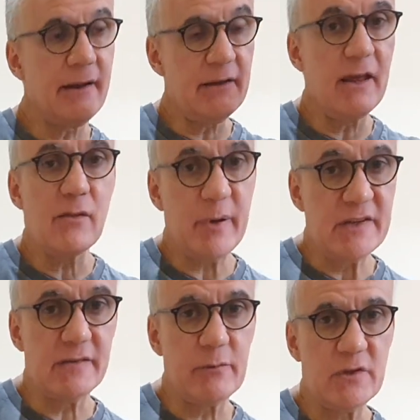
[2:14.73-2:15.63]
another
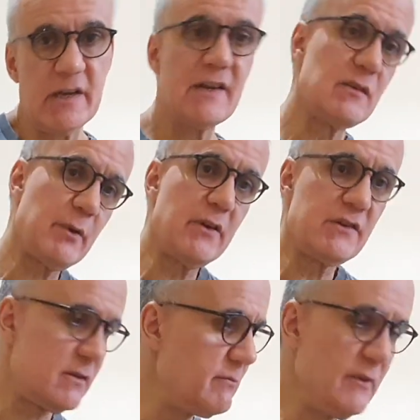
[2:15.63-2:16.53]
piece of music, as opposed
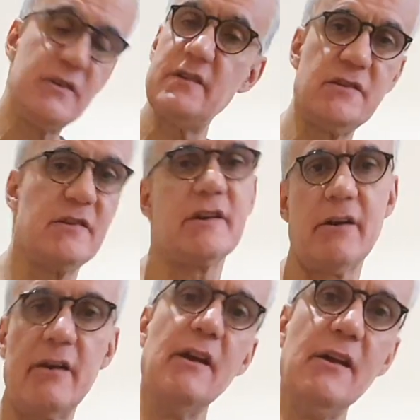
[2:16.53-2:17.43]
to musicians just
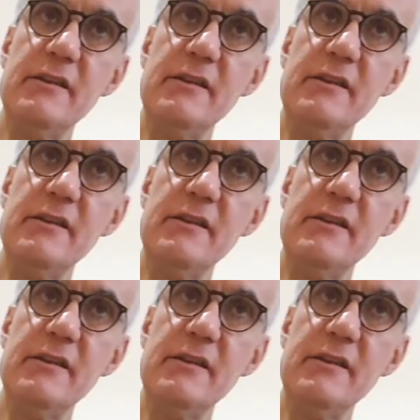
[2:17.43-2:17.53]
going,